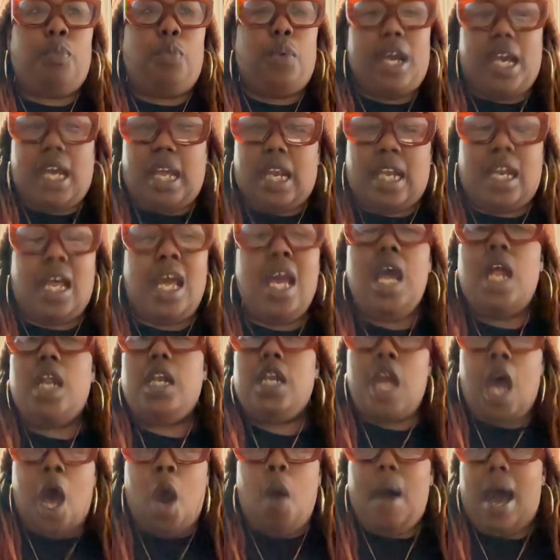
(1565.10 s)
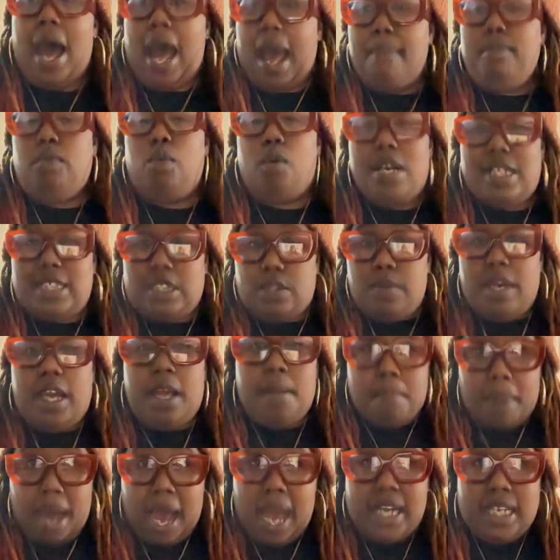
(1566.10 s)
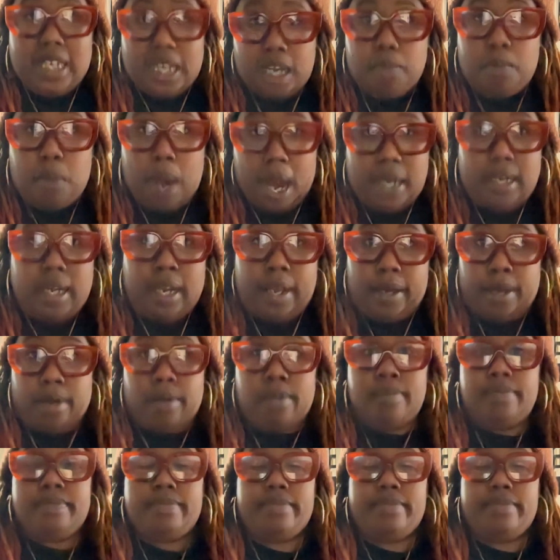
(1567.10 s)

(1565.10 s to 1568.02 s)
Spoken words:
when. No, I'm going to embody it right now.